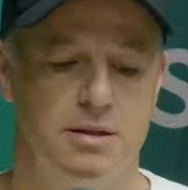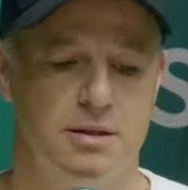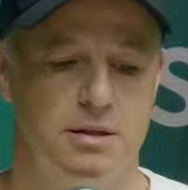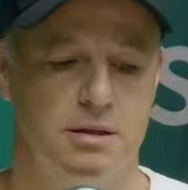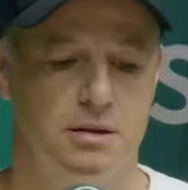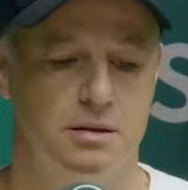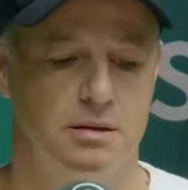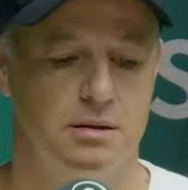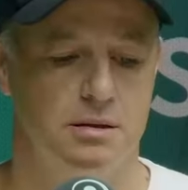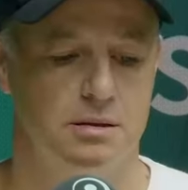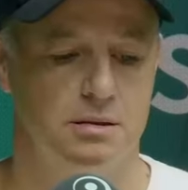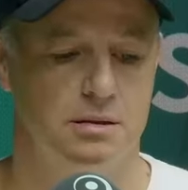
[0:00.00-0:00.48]
And that's
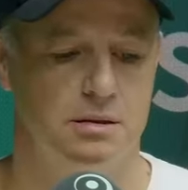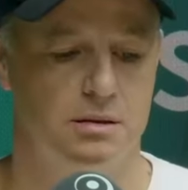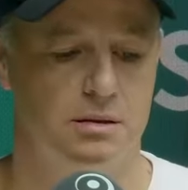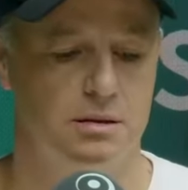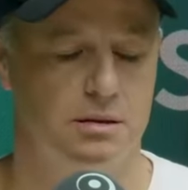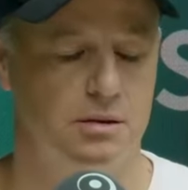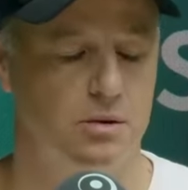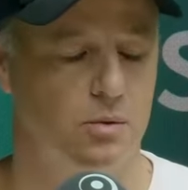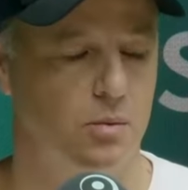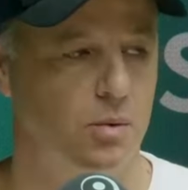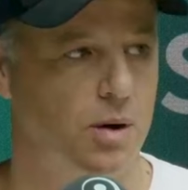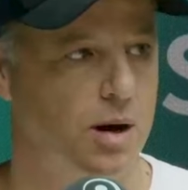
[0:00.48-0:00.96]
the
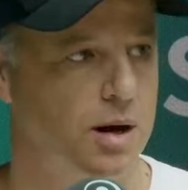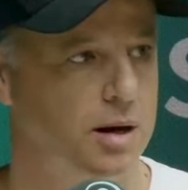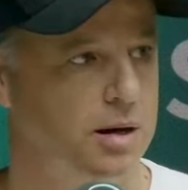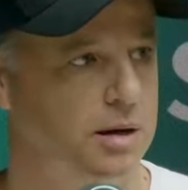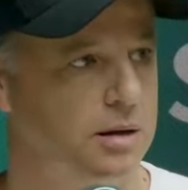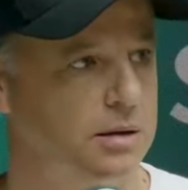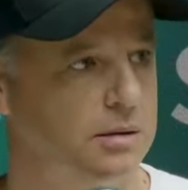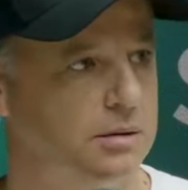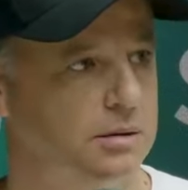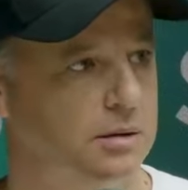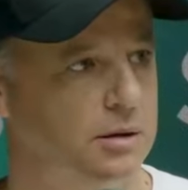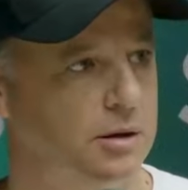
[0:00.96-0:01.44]

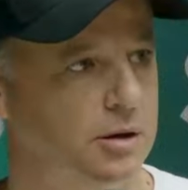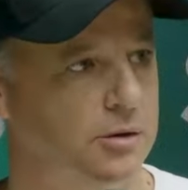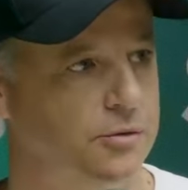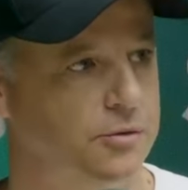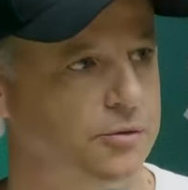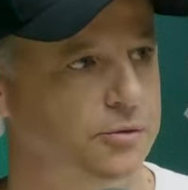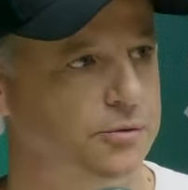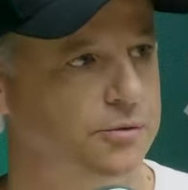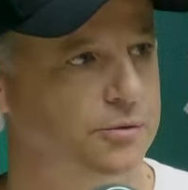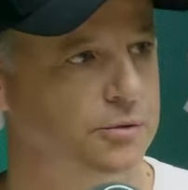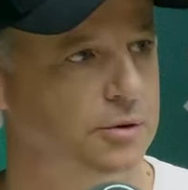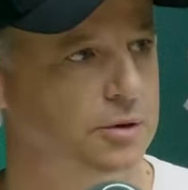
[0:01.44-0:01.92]
way of
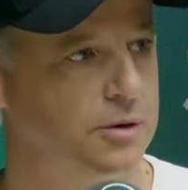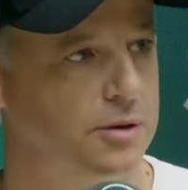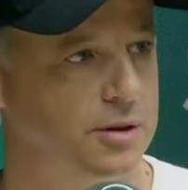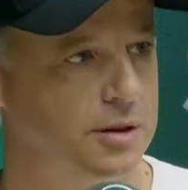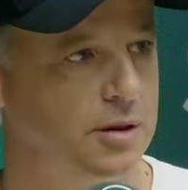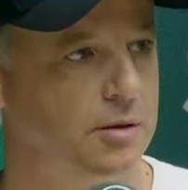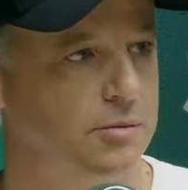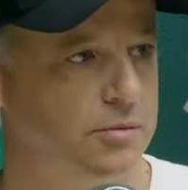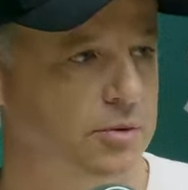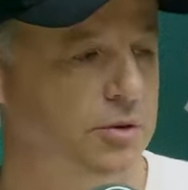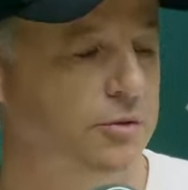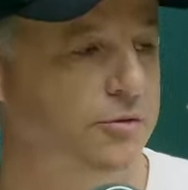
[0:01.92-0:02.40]

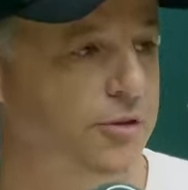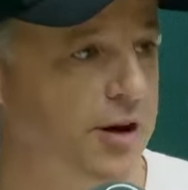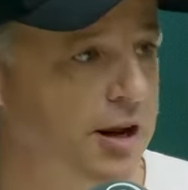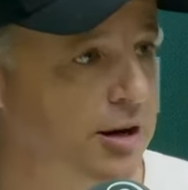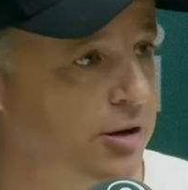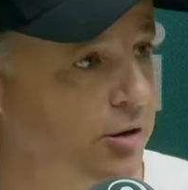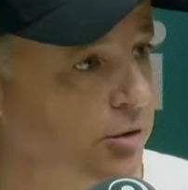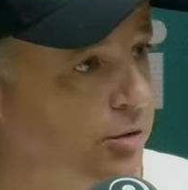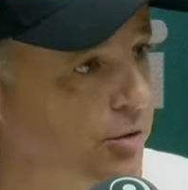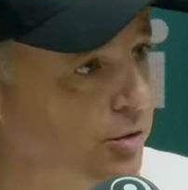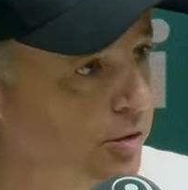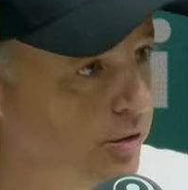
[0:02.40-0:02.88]
the
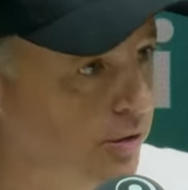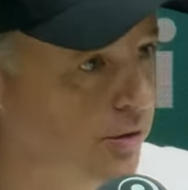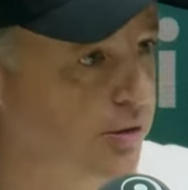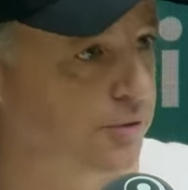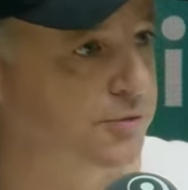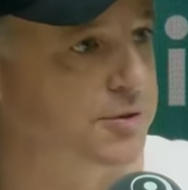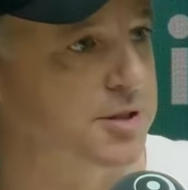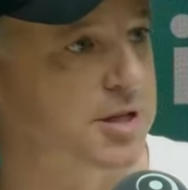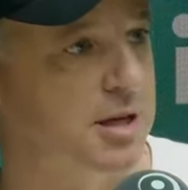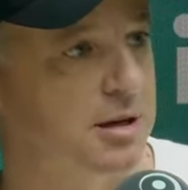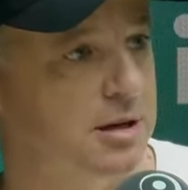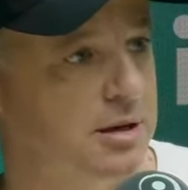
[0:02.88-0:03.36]
value, and
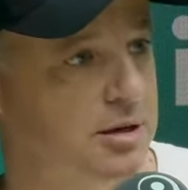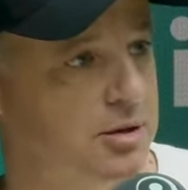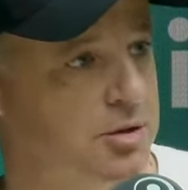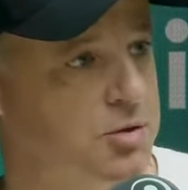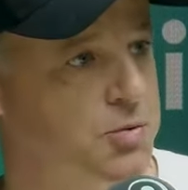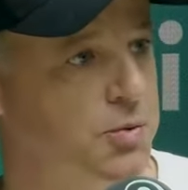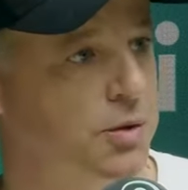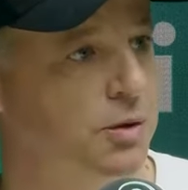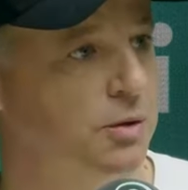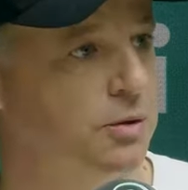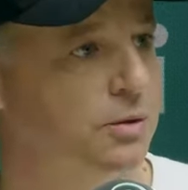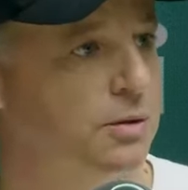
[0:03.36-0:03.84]
I've said it
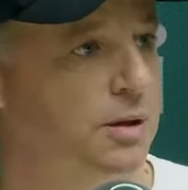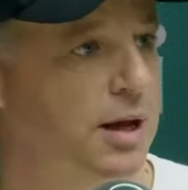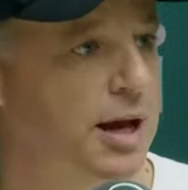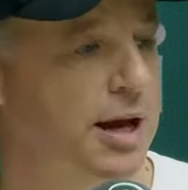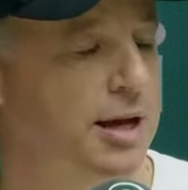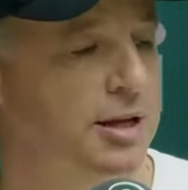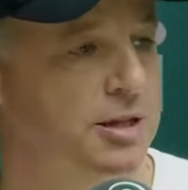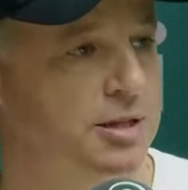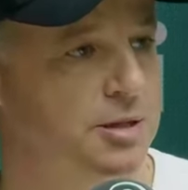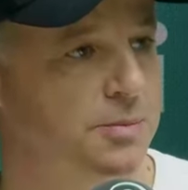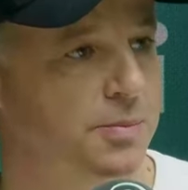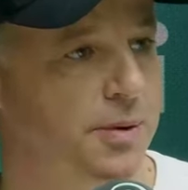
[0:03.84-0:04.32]
as well,
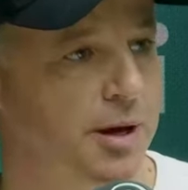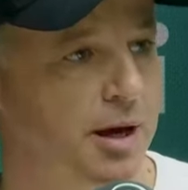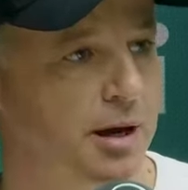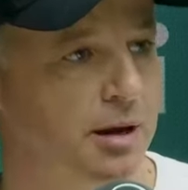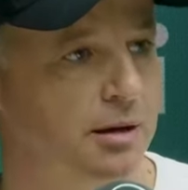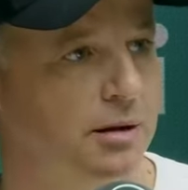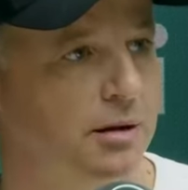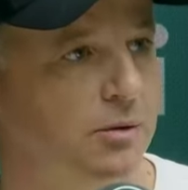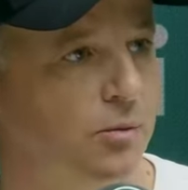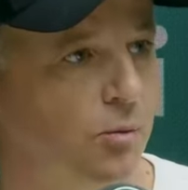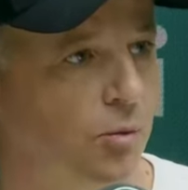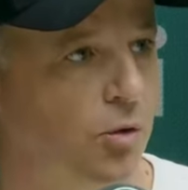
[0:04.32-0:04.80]
Hads,
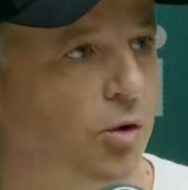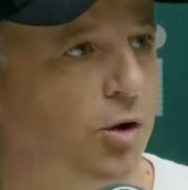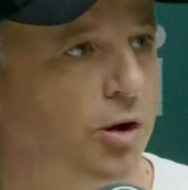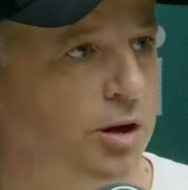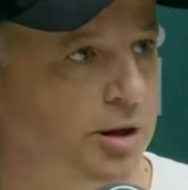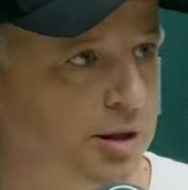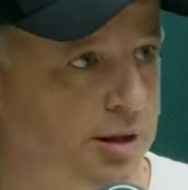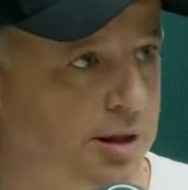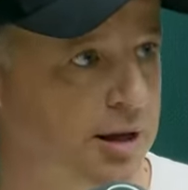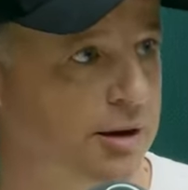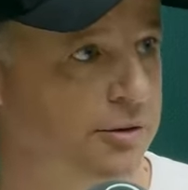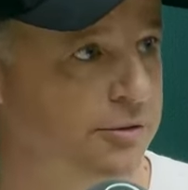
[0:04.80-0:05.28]
about
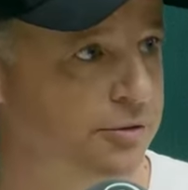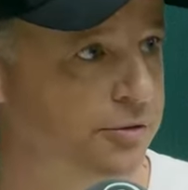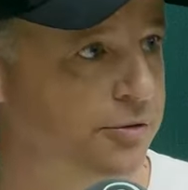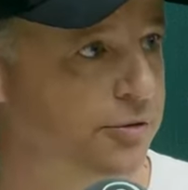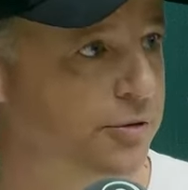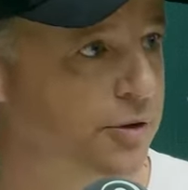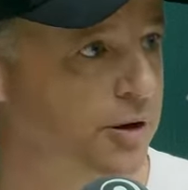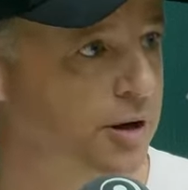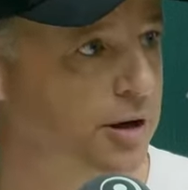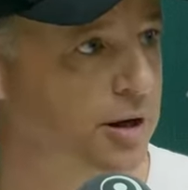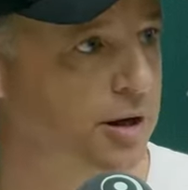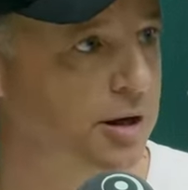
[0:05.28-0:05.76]
why I
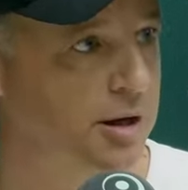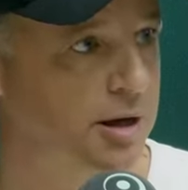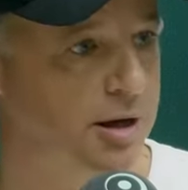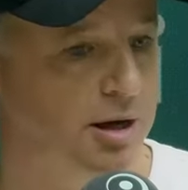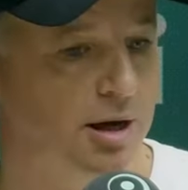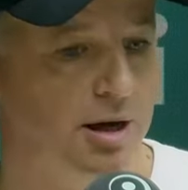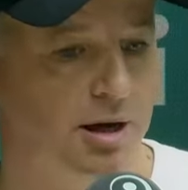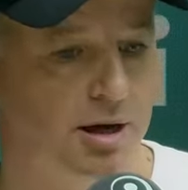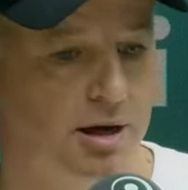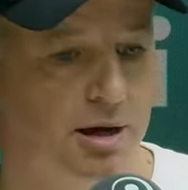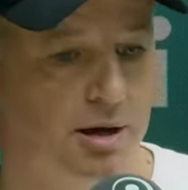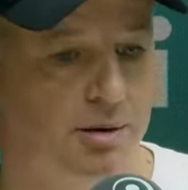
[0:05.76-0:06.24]
love
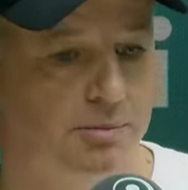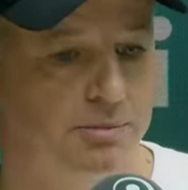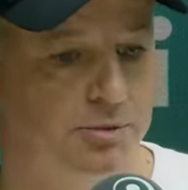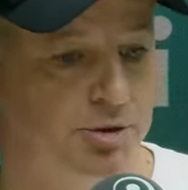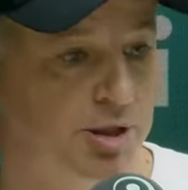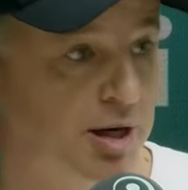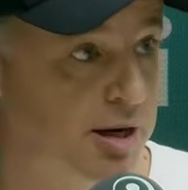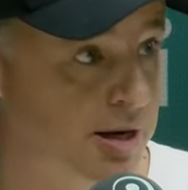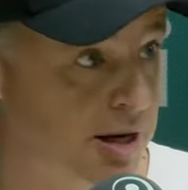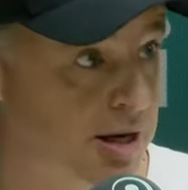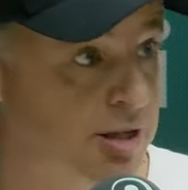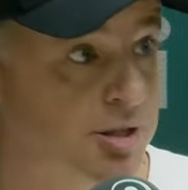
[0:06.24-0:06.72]

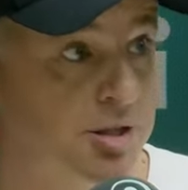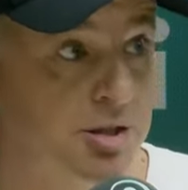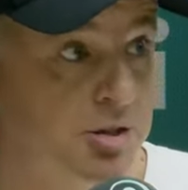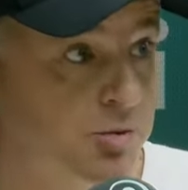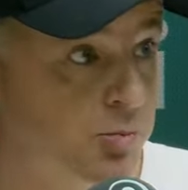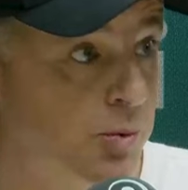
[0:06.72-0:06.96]
Jadeja.